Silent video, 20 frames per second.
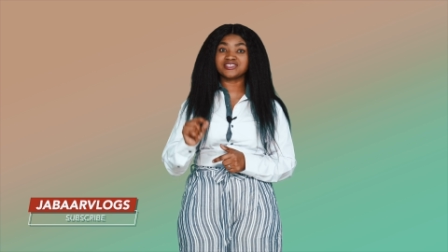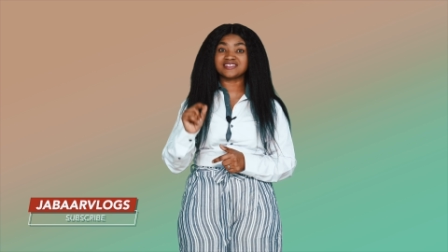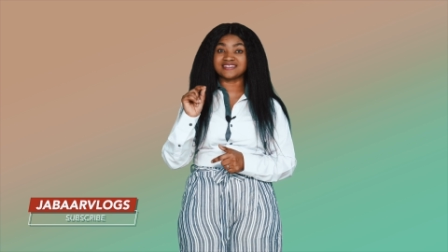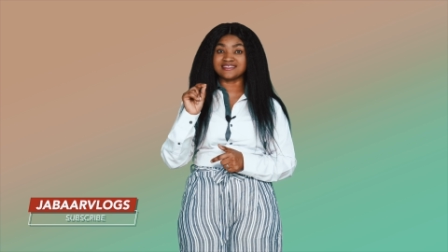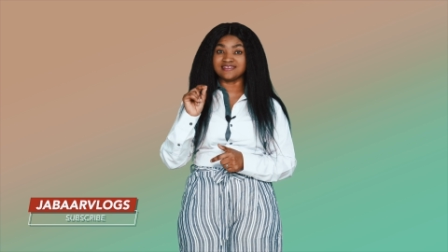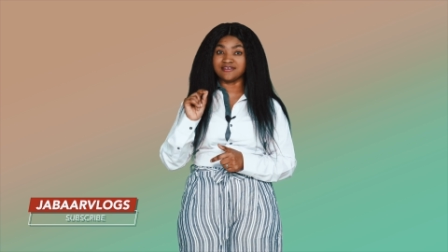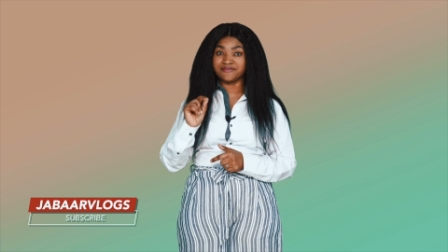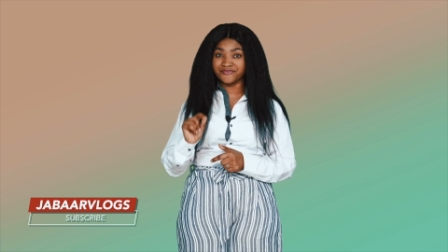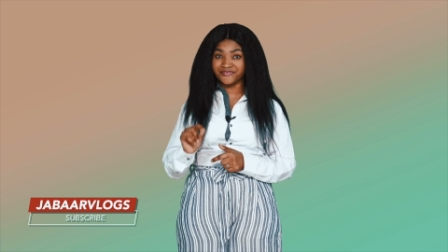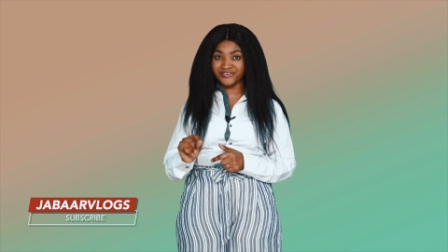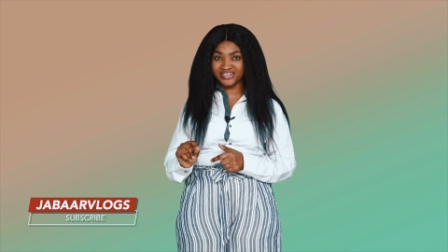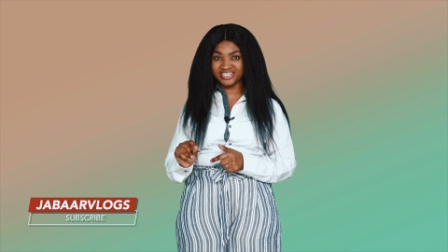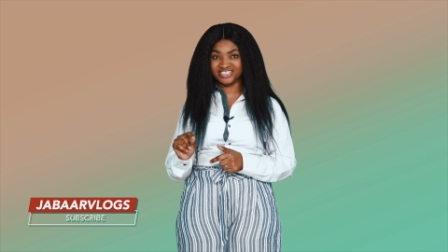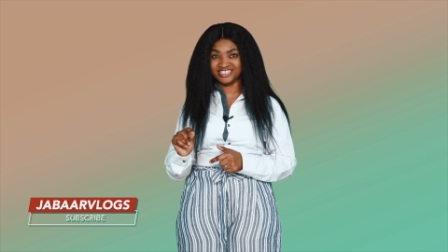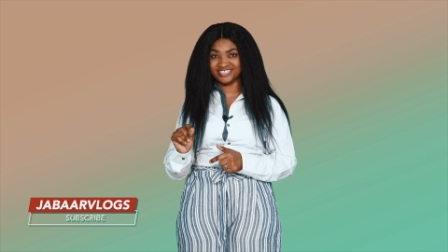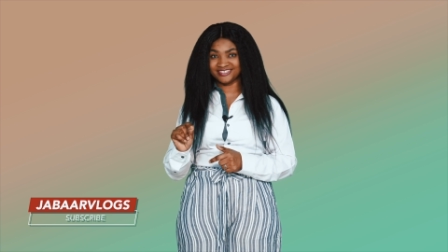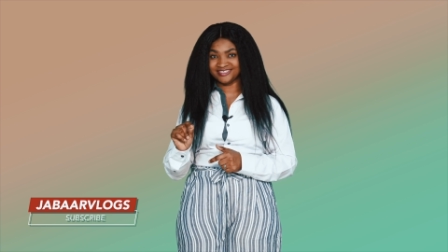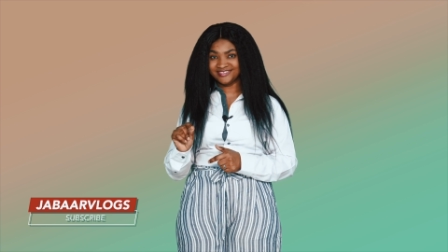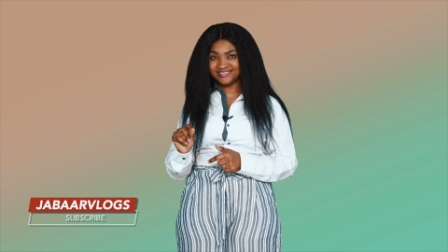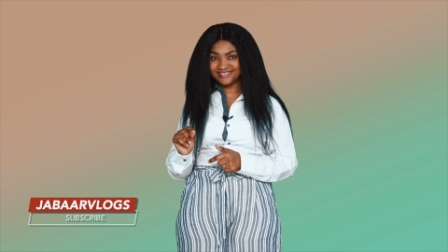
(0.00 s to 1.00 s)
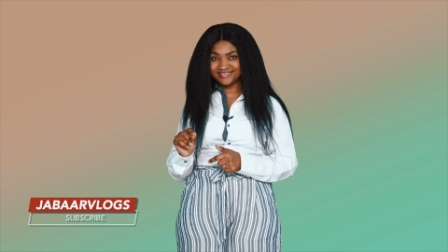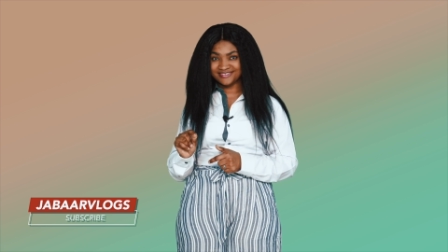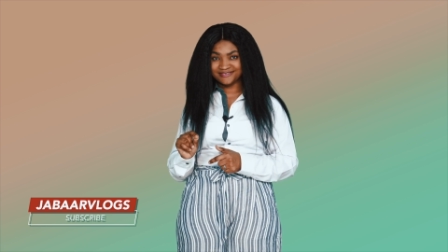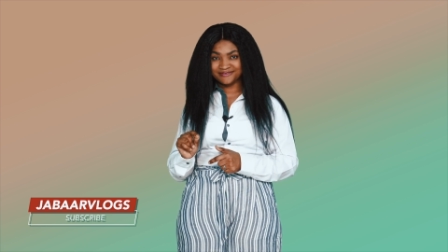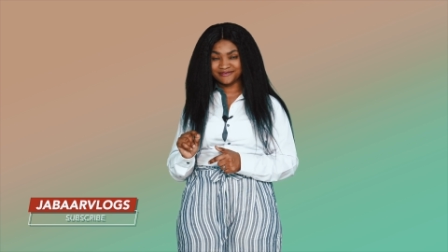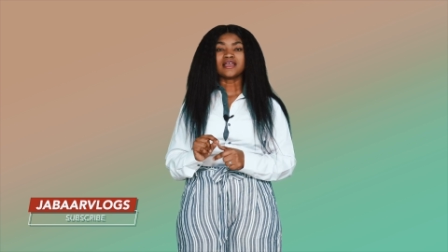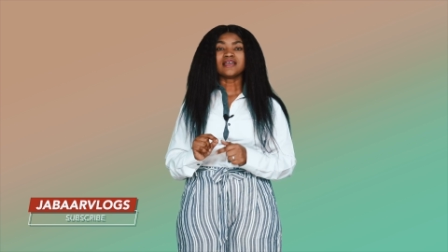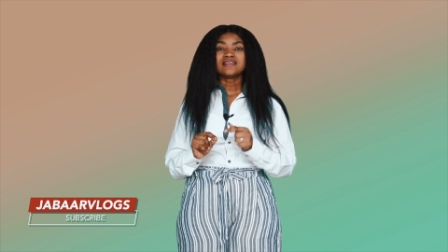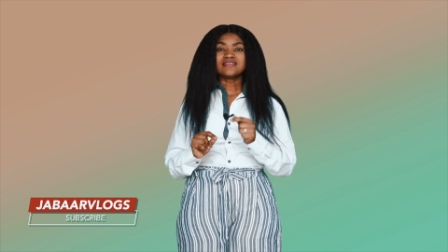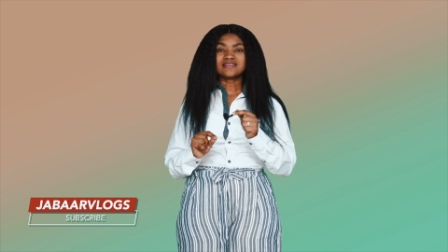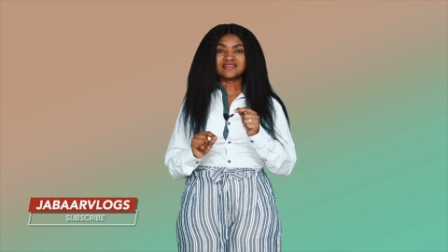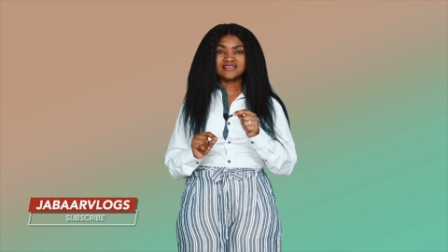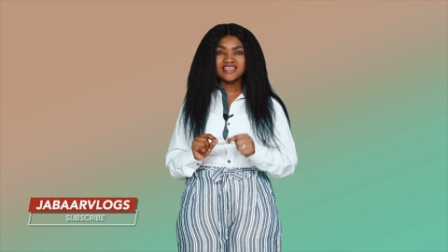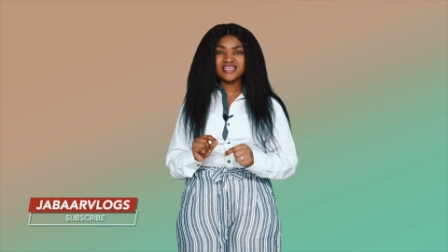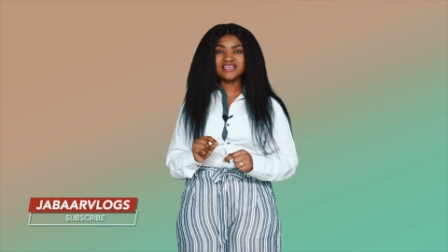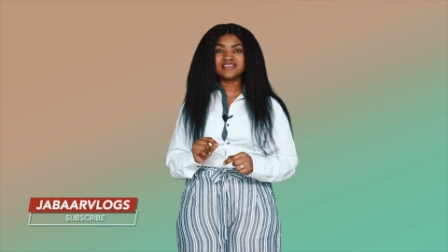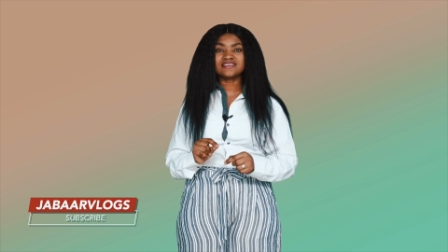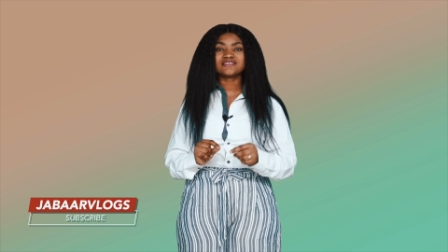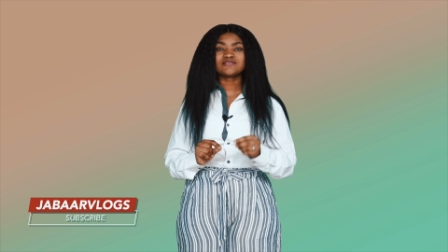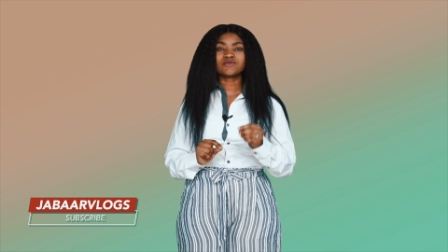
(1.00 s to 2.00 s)
television.
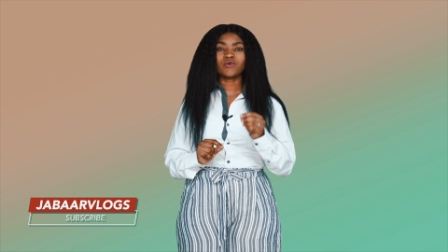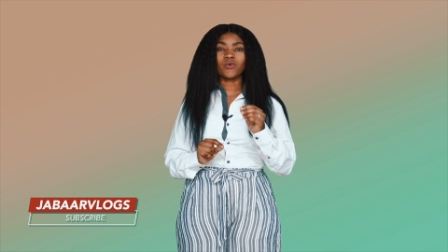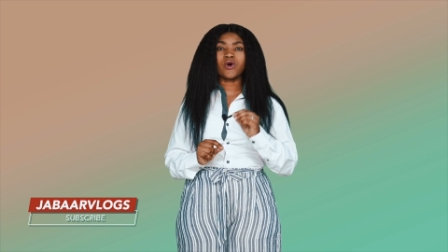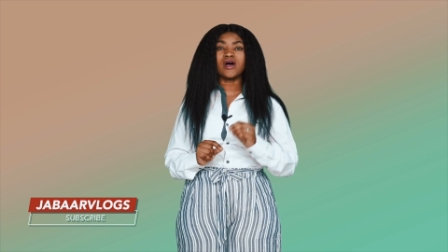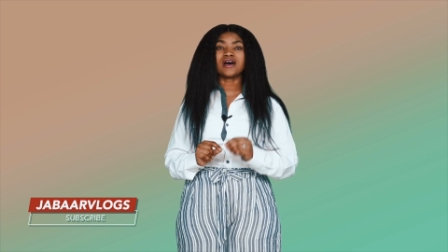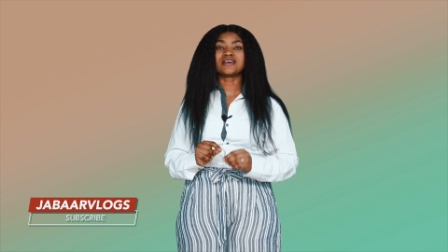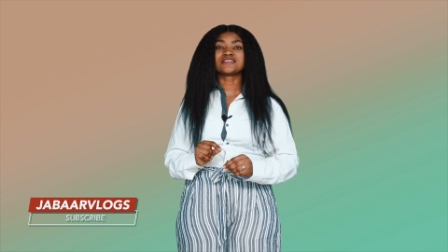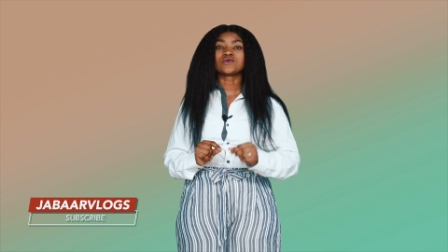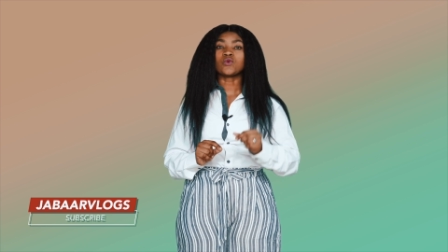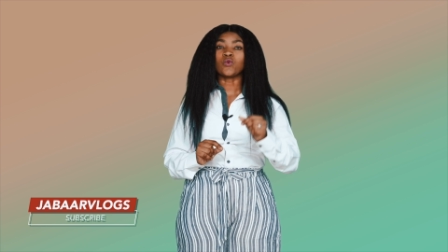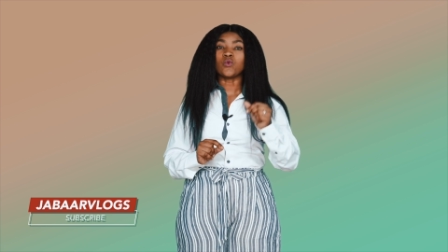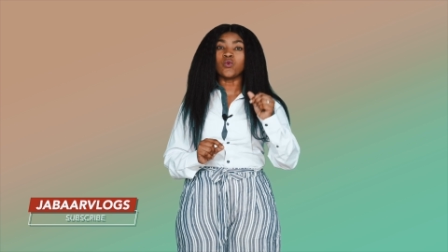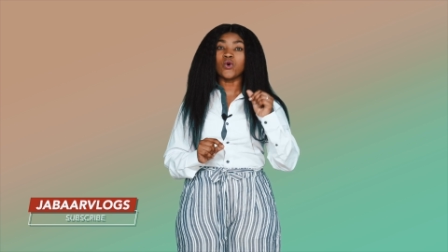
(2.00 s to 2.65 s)
This was